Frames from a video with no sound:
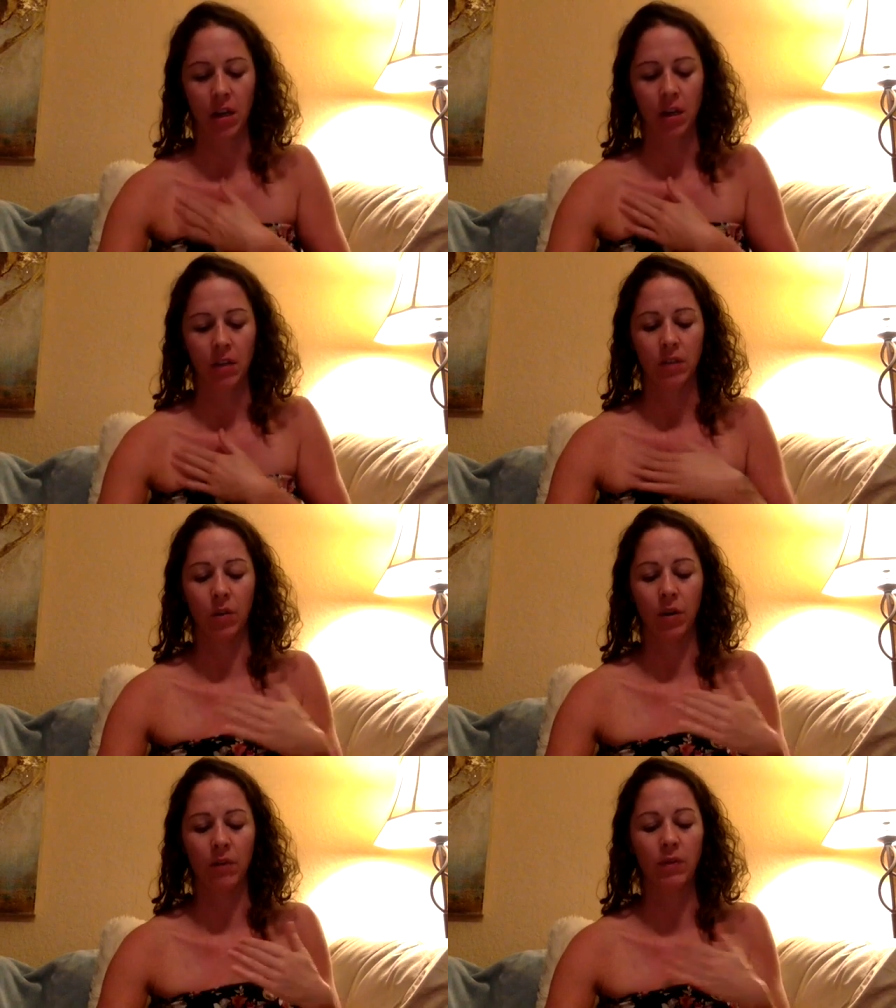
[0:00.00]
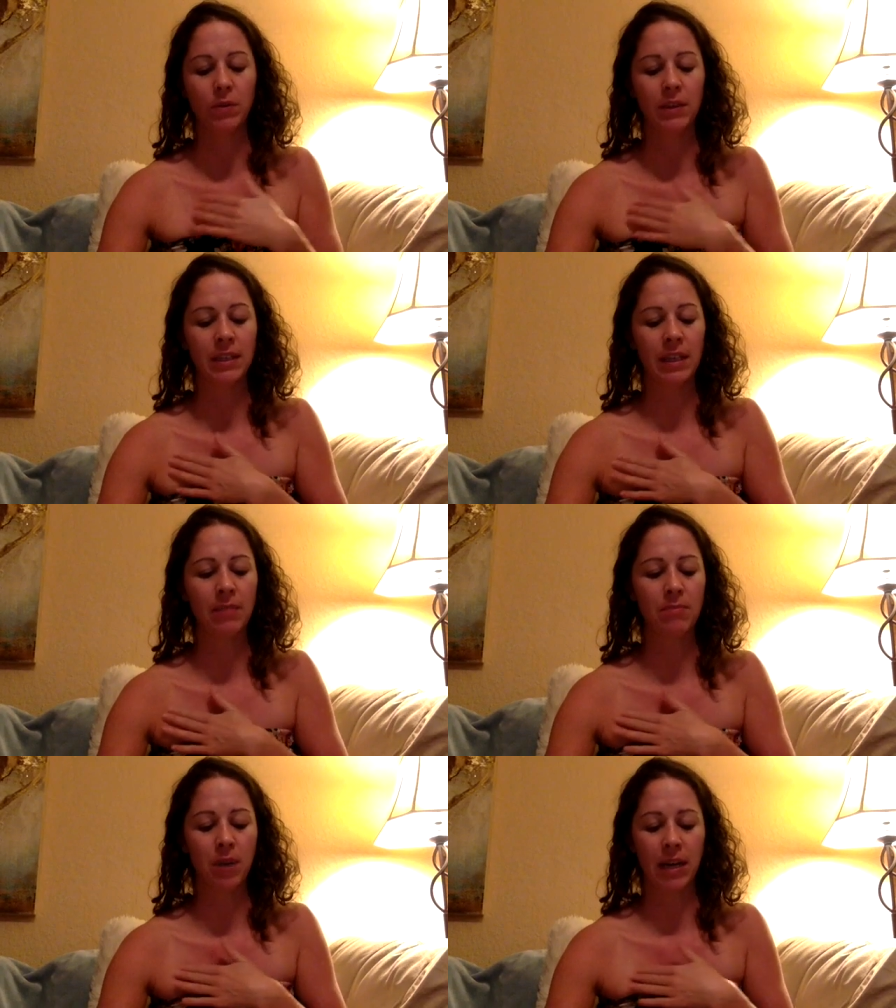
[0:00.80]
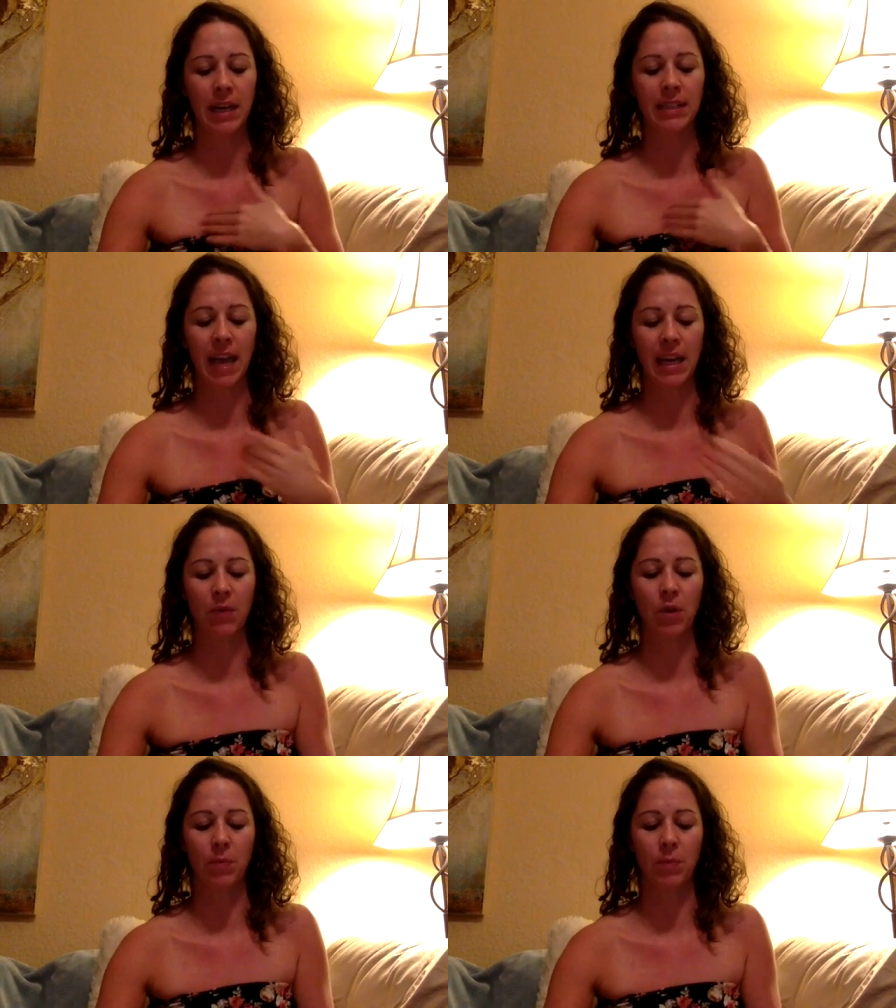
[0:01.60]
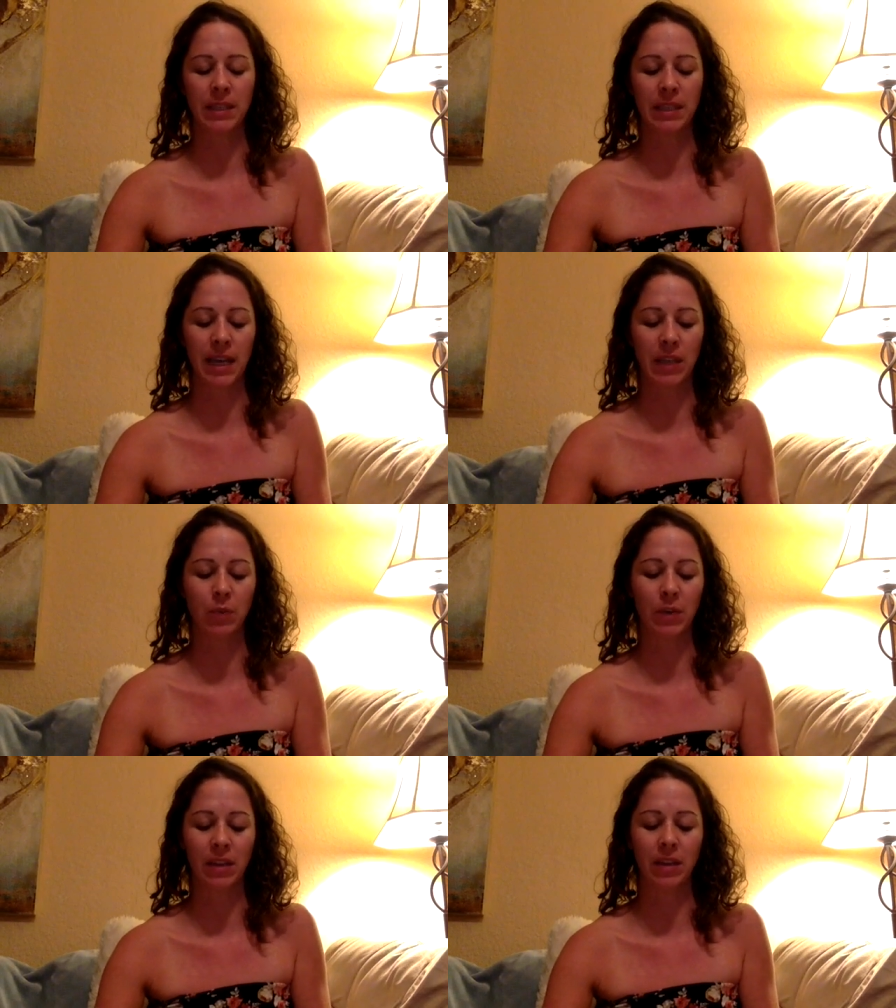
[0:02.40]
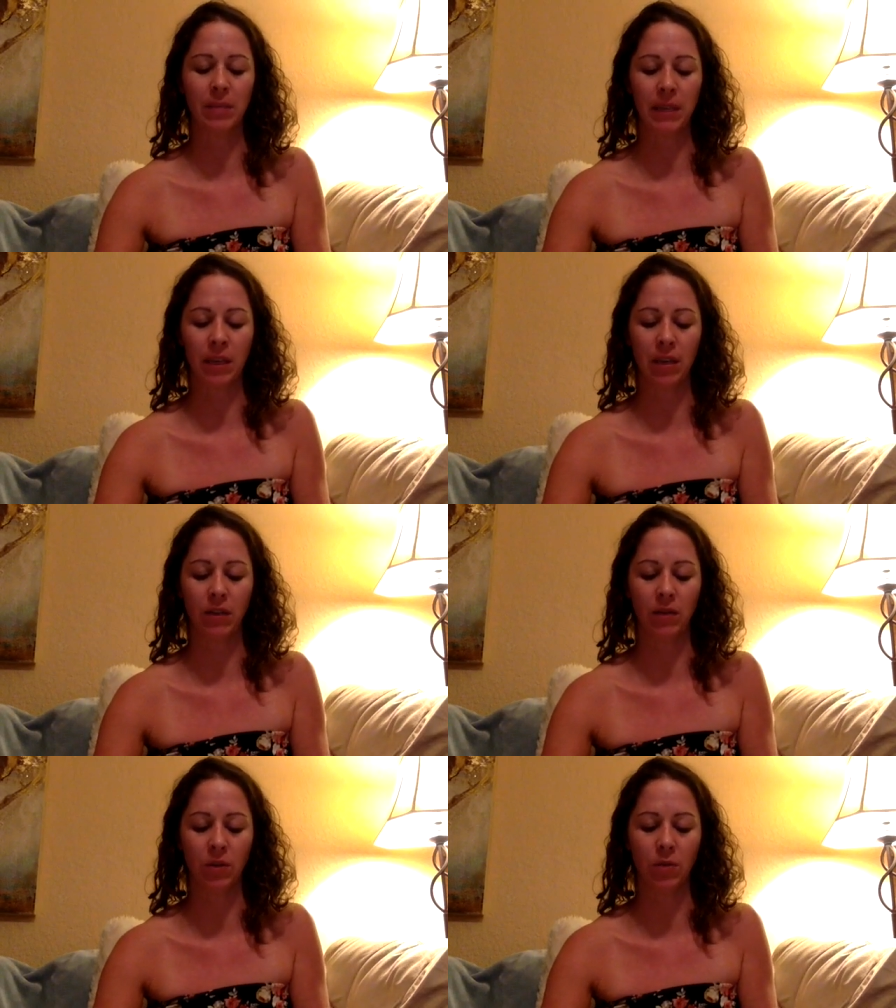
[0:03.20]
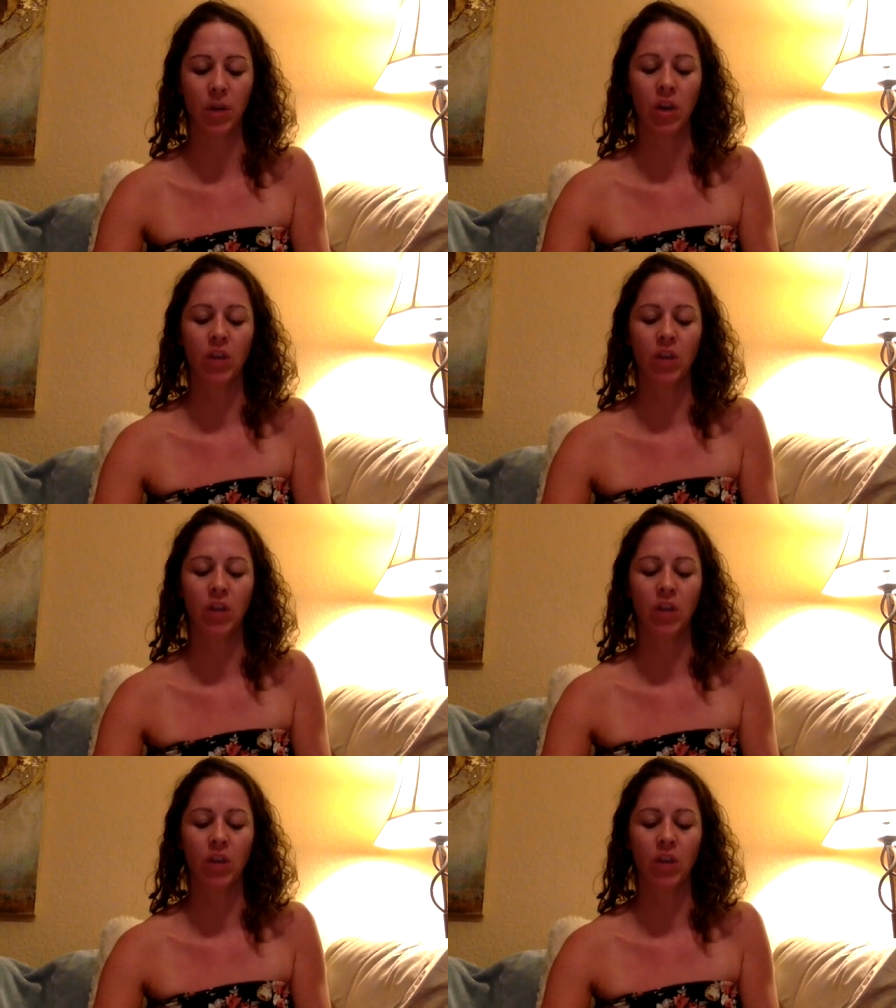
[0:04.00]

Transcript: So if you see money as anywhere besides within the being view,